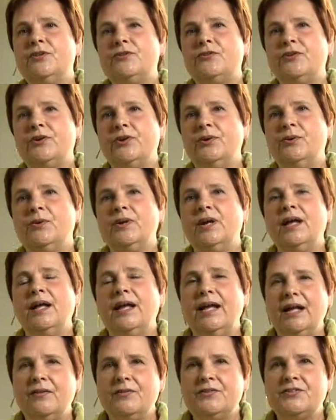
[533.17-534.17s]
through
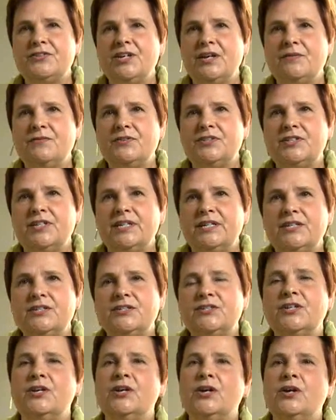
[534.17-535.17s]
health
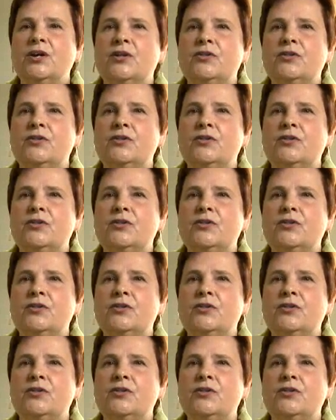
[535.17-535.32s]
services,